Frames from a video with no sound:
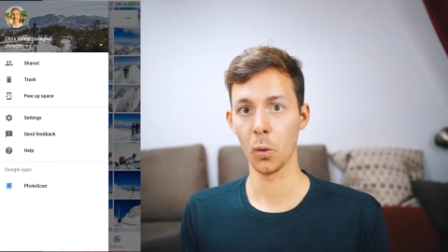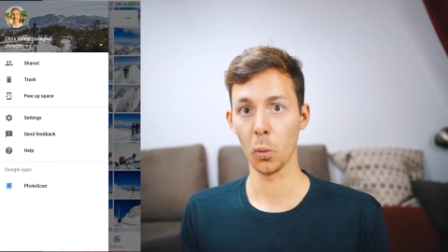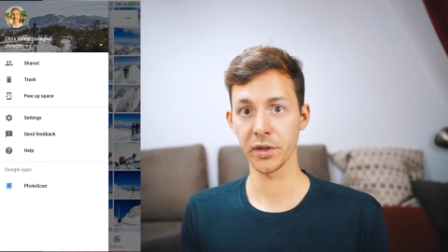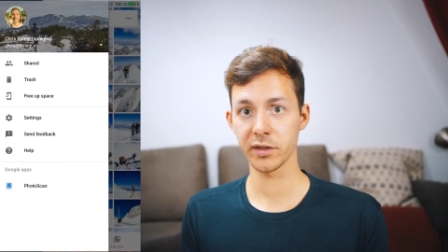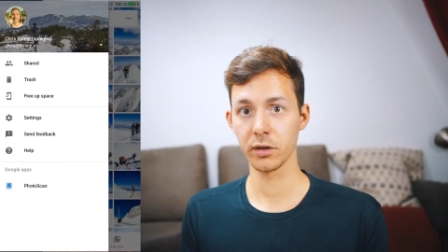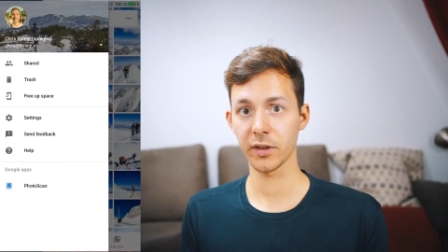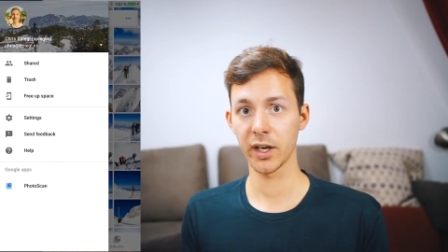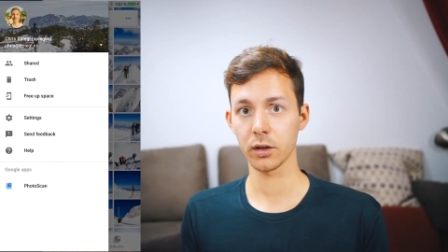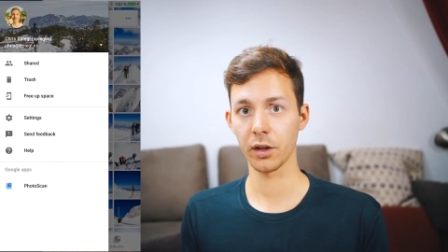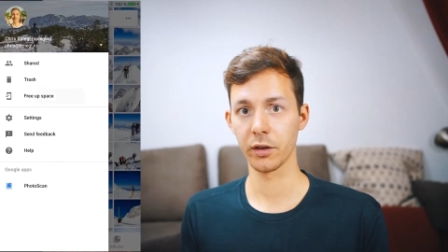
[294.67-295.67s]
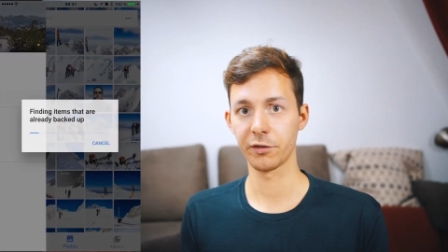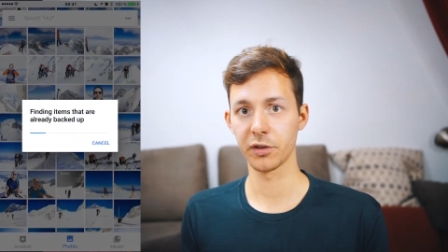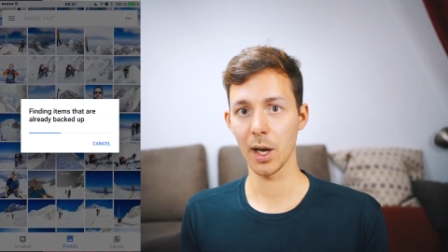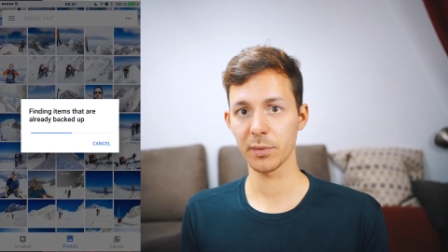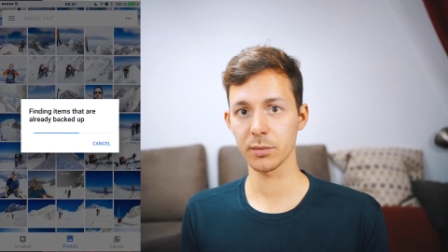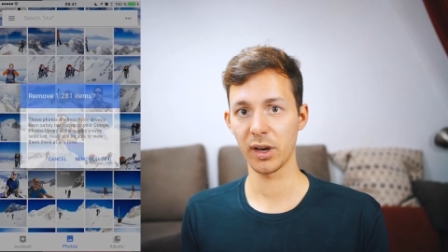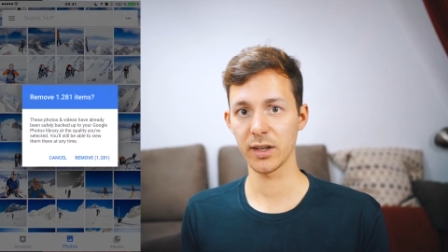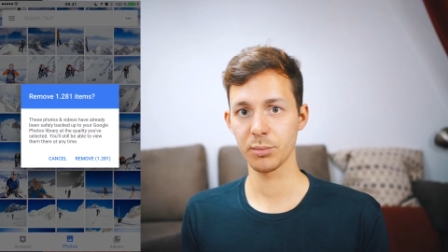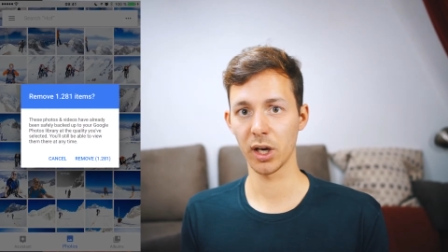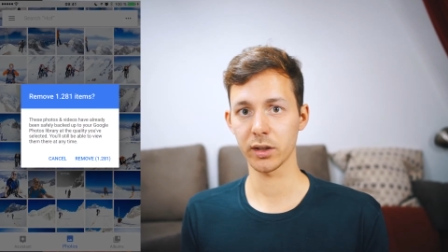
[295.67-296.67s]
Once you've clicked on the Free Up
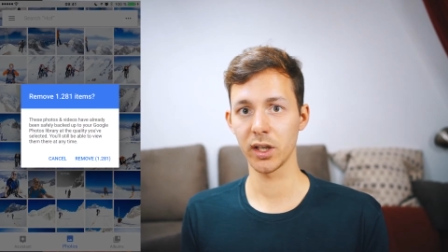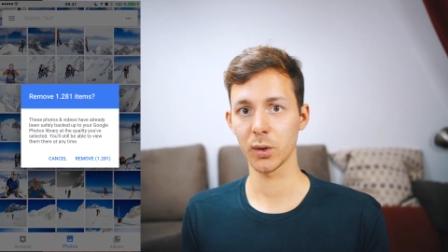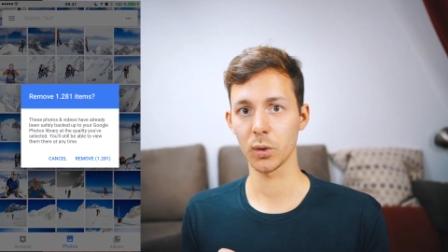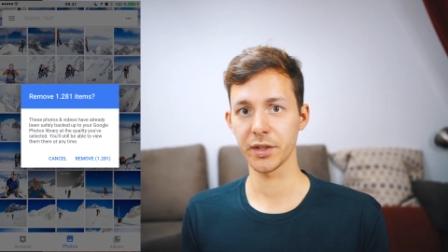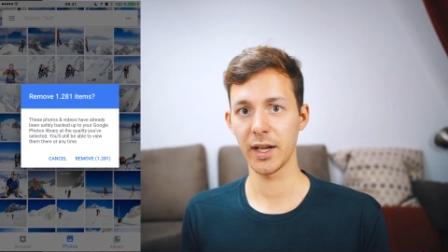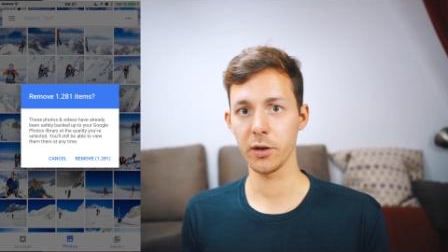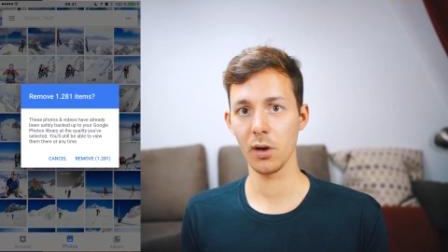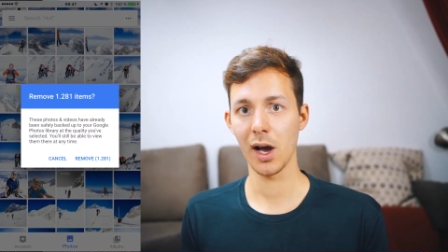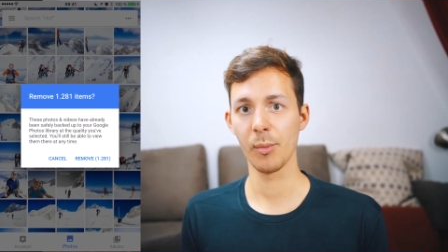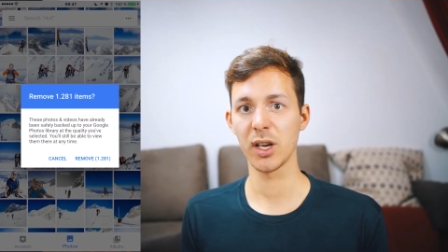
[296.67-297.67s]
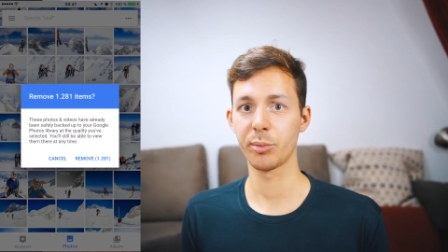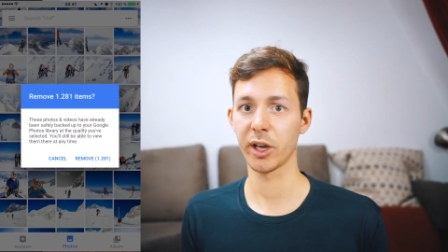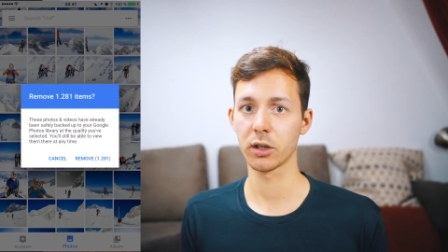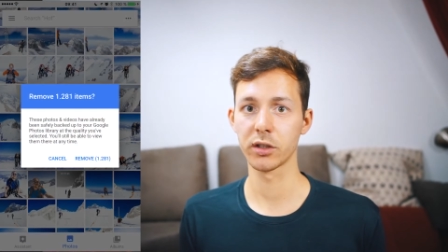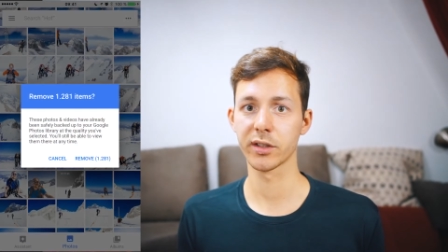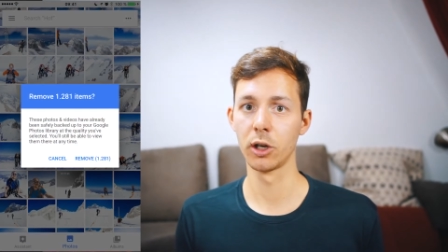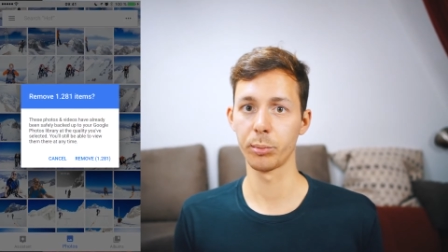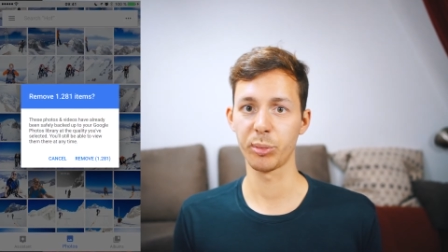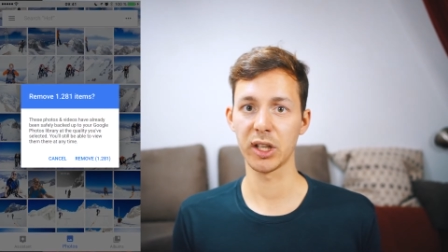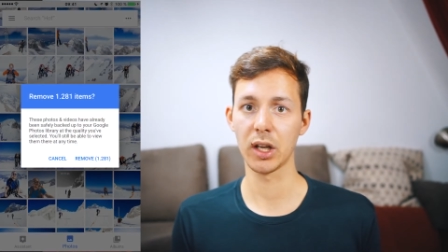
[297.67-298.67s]
Space button, it will tell you how many pictures
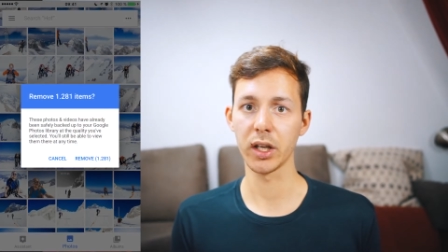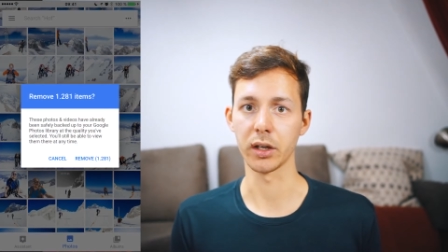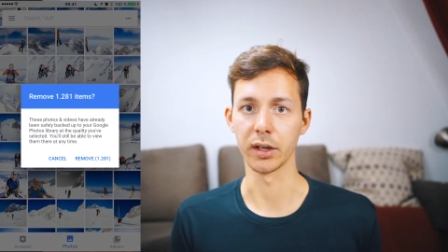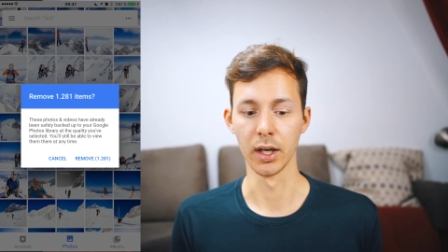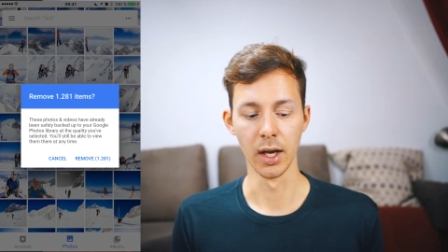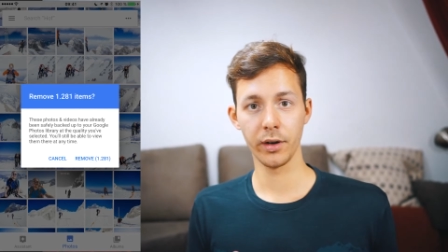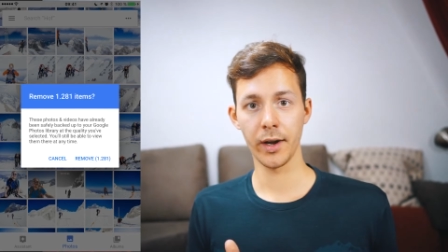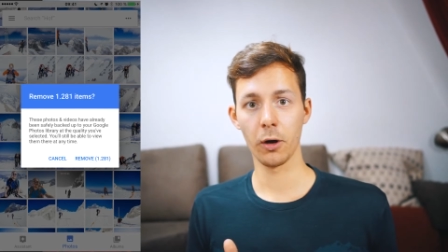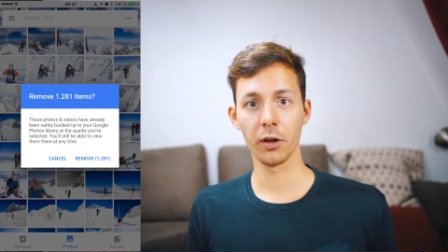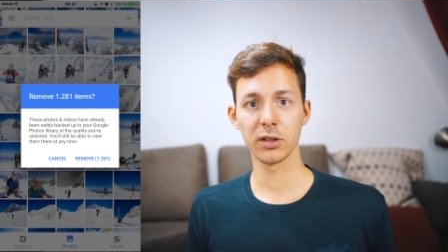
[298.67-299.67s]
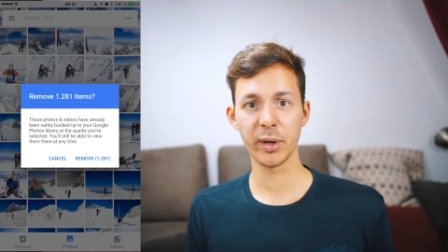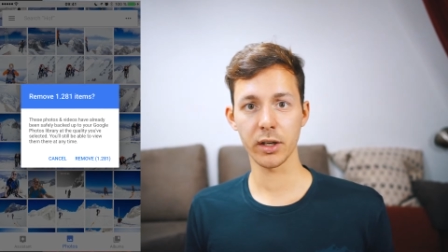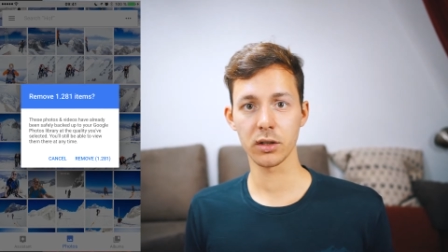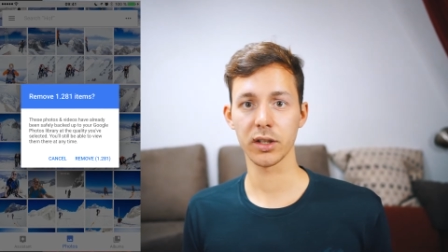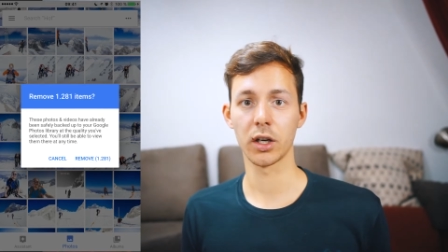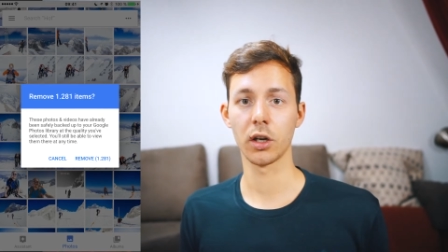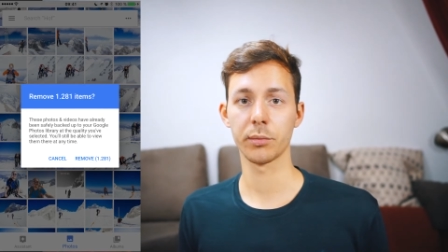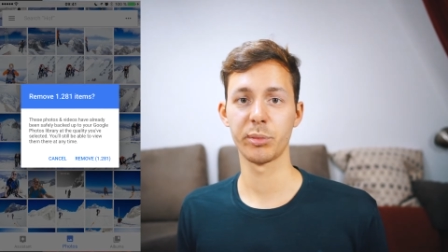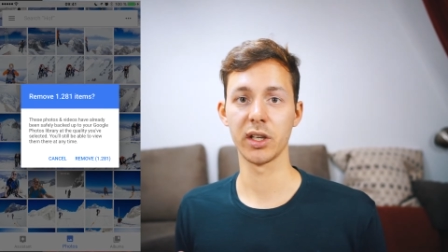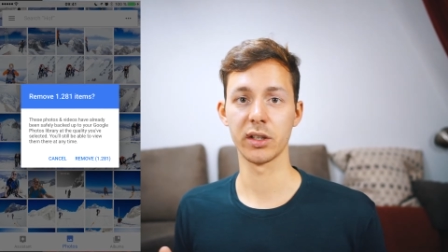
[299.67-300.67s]
could be deleted. Now, those pictures are
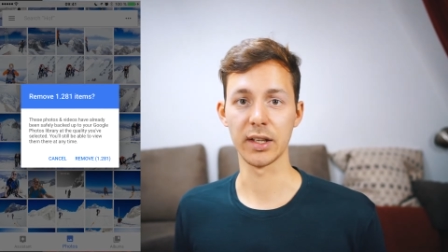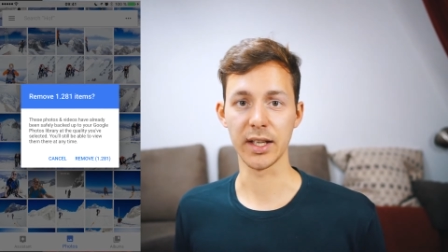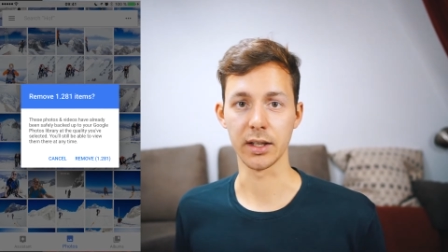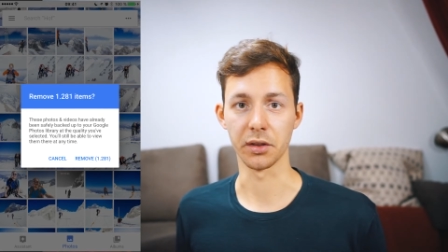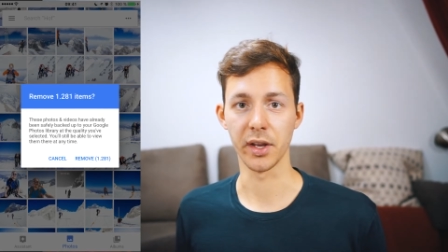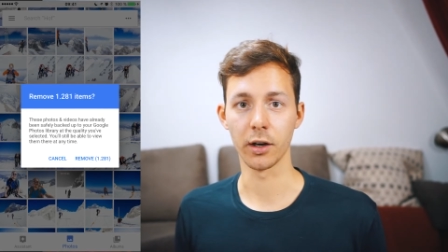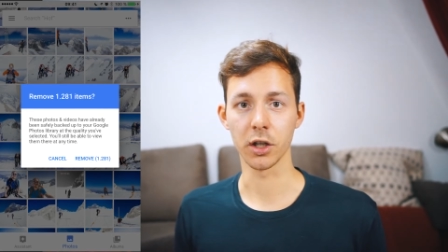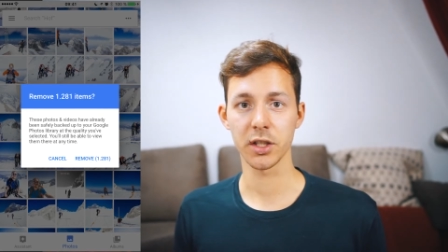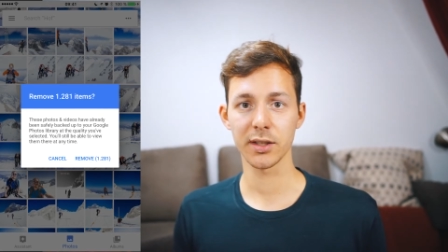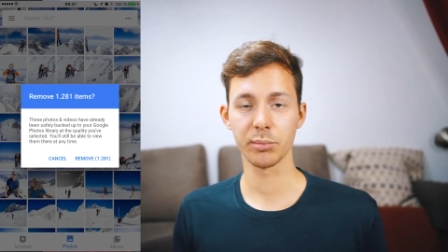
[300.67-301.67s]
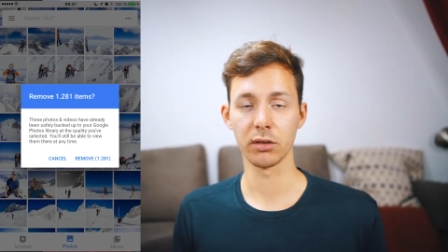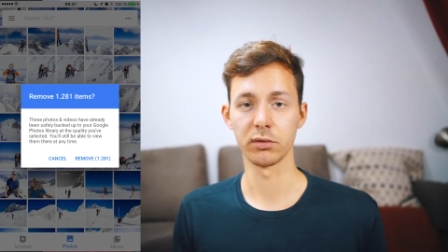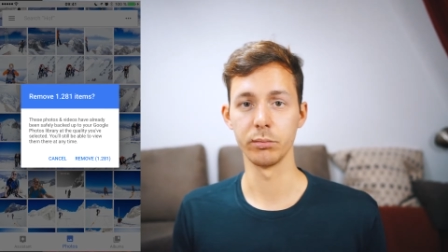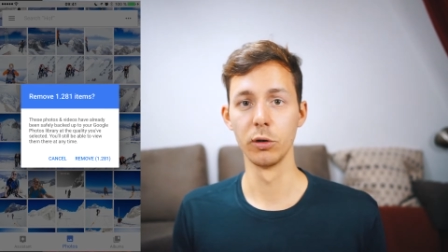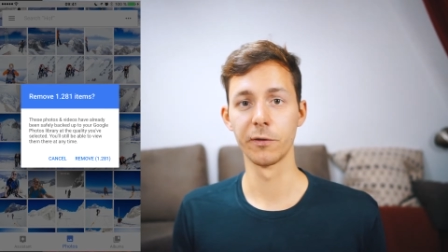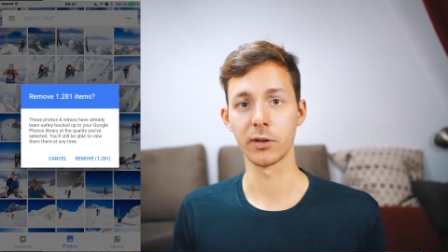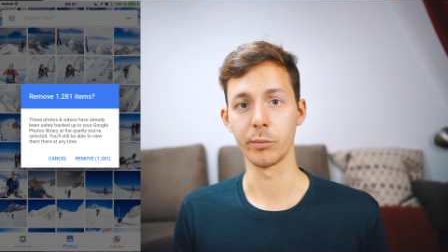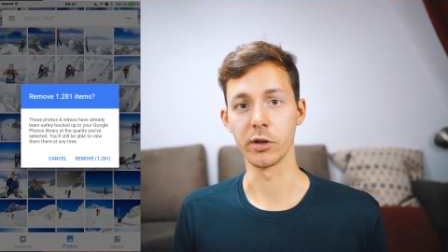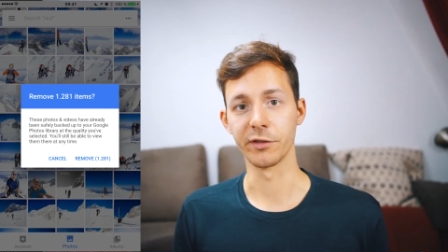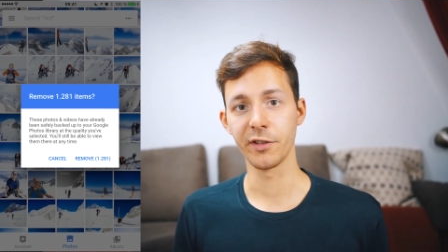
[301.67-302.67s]
not being deleted, they are just being removed
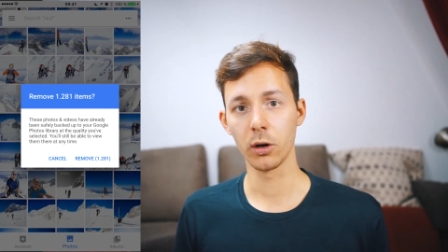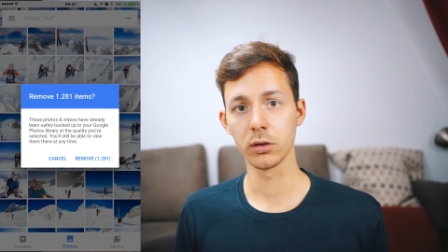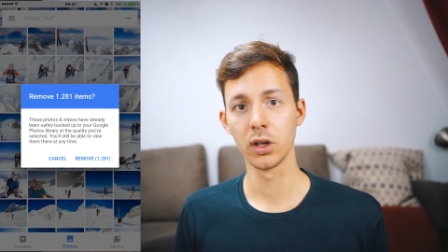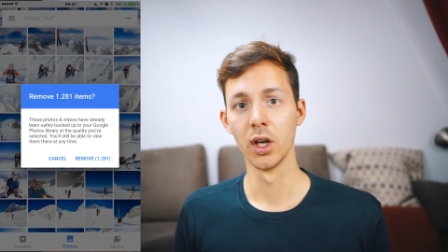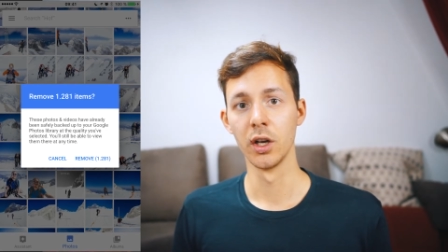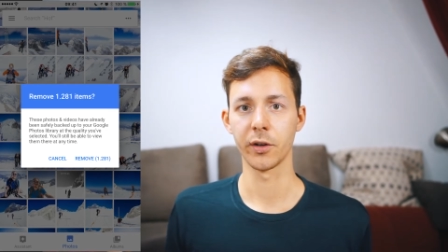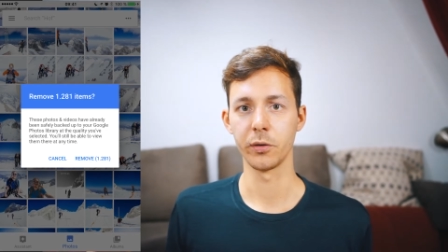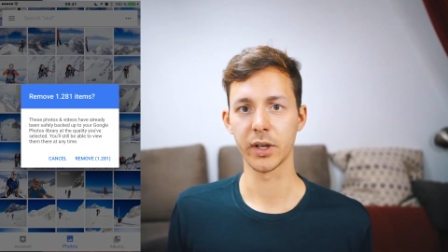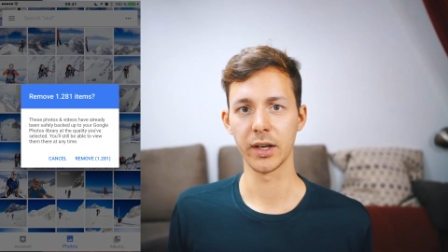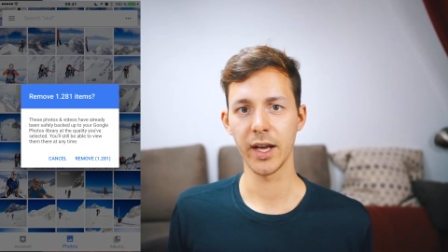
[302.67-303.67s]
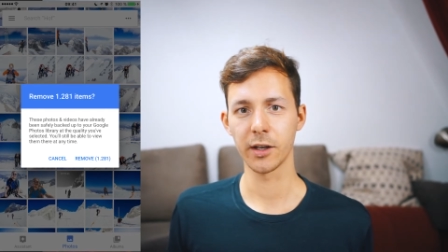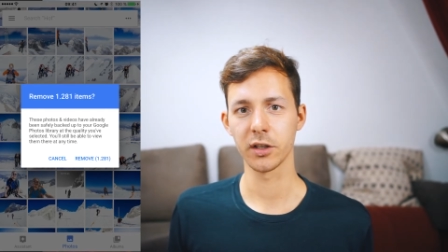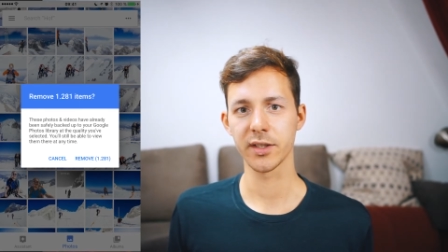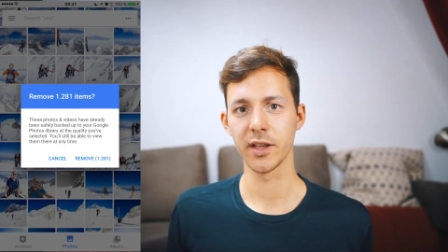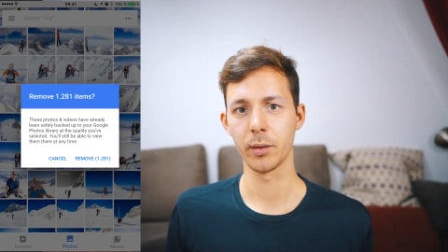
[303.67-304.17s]
from your phone, so you can later see